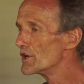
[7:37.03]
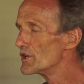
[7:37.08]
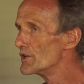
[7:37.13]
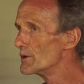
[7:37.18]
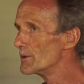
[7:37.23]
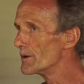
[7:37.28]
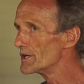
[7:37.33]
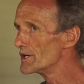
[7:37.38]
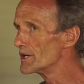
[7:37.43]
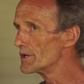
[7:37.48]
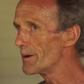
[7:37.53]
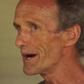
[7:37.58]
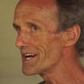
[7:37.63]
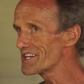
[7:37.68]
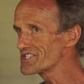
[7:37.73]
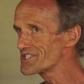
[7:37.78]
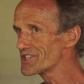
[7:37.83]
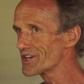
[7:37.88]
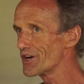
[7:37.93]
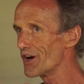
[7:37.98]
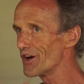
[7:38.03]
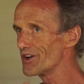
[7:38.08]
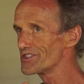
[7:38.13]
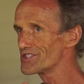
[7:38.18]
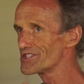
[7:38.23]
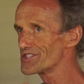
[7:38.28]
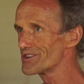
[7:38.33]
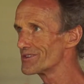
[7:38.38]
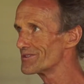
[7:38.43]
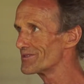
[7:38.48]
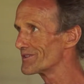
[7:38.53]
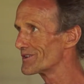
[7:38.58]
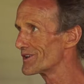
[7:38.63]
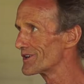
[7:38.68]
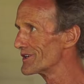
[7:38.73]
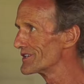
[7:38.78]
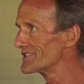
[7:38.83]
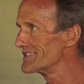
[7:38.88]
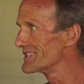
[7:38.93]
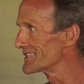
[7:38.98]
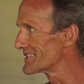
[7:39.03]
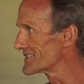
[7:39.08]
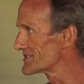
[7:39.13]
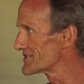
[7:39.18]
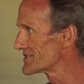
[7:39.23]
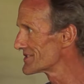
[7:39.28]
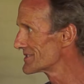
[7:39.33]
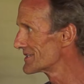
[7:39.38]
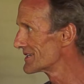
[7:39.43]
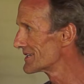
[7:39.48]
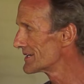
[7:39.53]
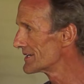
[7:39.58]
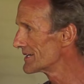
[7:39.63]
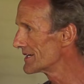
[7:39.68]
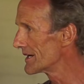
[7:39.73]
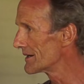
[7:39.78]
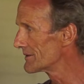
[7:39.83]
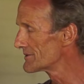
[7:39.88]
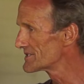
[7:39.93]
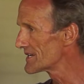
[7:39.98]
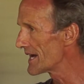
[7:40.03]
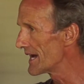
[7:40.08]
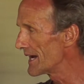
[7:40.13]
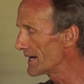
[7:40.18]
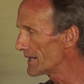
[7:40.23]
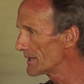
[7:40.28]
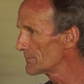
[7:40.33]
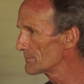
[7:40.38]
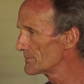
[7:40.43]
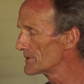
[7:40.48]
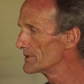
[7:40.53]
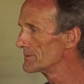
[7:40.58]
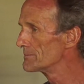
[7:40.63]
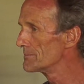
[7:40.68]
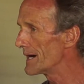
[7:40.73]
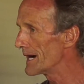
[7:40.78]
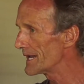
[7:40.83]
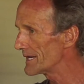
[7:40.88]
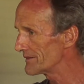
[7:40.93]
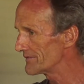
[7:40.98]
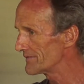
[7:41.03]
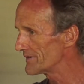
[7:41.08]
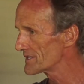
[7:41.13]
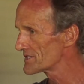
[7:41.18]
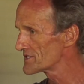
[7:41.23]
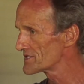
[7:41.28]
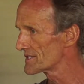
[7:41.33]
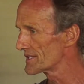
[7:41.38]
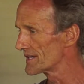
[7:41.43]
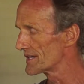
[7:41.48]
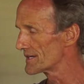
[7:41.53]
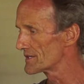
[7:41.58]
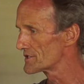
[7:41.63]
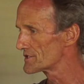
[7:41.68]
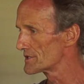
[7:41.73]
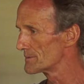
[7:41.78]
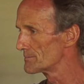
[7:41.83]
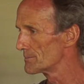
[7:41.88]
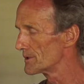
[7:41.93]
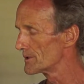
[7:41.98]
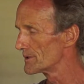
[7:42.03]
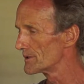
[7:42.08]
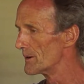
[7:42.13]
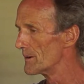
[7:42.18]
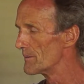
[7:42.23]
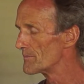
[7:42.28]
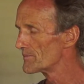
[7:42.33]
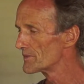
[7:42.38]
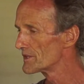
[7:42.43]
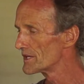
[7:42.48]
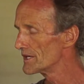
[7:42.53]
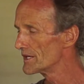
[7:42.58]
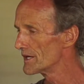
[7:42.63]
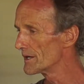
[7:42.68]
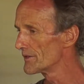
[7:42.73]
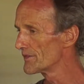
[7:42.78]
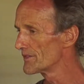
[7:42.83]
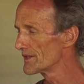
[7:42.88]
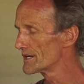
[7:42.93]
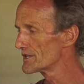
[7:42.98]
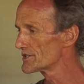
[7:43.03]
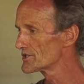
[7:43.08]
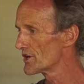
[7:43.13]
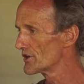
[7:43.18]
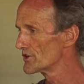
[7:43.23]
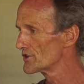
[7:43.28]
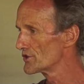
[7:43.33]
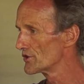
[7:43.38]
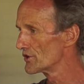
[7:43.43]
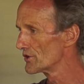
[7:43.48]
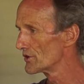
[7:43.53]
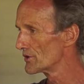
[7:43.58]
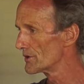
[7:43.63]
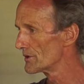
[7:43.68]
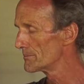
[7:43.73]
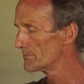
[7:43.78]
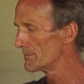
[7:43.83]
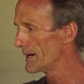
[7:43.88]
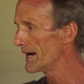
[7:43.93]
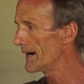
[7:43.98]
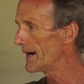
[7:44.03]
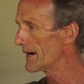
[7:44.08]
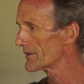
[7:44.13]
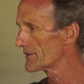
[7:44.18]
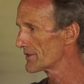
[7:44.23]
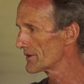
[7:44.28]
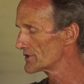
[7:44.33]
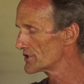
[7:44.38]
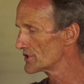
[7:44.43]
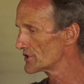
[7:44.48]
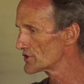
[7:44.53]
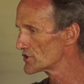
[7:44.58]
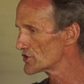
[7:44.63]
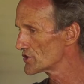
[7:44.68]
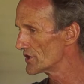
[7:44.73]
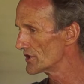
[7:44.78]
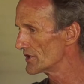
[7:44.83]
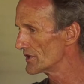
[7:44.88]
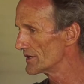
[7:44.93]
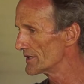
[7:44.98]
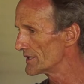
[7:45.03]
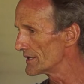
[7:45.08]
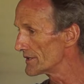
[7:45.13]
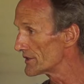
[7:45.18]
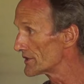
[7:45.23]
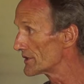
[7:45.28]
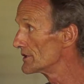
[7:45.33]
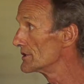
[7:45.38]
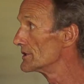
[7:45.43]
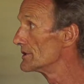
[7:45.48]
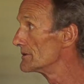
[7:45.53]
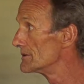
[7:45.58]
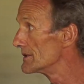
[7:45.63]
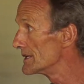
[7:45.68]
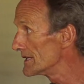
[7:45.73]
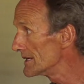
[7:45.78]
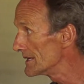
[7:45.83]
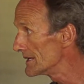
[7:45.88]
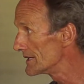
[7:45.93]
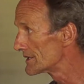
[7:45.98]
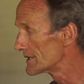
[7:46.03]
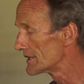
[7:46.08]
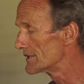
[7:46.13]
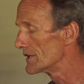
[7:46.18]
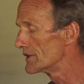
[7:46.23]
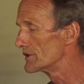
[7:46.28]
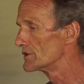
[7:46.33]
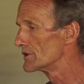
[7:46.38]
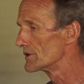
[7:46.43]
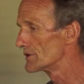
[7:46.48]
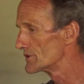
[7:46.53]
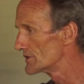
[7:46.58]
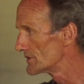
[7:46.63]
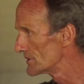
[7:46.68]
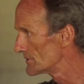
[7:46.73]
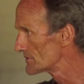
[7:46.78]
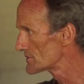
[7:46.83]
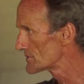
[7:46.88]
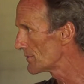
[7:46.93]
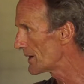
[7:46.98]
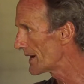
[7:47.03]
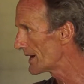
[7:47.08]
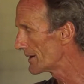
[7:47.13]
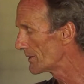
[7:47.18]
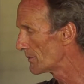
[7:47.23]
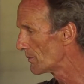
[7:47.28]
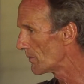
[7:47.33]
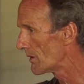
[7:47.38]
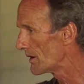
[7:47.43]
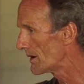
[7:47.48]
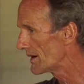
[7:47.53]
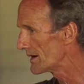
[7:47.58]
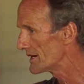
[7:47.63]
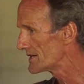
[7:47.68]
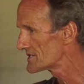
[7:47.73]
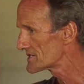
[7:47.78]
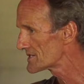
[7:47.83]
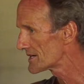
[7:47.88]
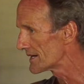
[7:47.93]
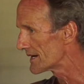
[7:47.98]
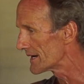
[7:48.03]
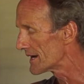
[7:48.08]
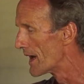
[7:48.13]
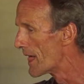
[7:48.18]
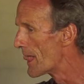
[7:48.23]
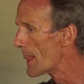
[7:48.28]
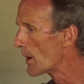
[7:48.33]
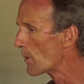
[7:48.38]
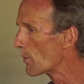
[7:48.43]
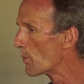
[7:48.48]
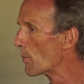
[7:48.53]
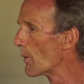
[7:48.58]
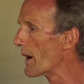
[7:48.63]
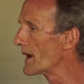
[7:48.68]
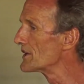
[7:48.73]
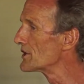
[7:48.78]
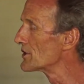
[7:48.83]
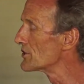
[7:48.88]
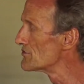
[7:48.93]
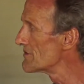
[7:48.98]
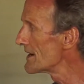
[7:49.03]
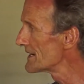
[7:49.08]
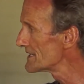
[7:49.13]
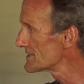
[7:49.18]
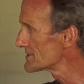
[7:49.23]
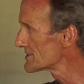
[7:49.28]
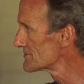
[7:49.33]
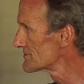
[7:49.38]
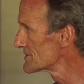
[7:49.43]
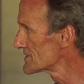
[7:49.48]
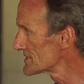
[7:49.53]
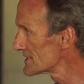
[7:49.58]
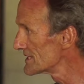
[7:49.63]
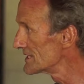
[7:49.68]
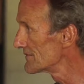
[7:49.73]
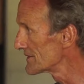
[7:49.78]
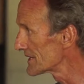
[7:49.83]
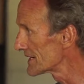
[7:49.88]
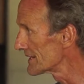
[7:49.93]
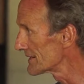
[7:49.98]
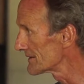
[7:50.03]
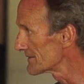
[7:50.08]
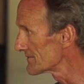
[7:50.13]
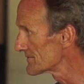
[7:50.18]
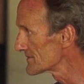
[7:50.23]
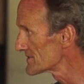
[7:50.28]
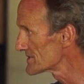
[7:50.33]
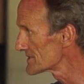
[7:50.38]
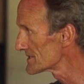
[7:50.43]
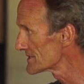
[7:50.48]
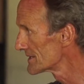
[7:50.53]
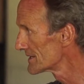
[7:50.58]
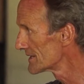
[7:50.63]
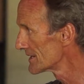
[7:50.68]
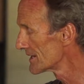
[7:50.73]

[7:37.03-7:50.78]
you ask the gods of goodness, you know, to help you manifest things, to put, you know, things on your path, on your journey that you need and that you'll use well and wisely when you're ready to receive the gifts.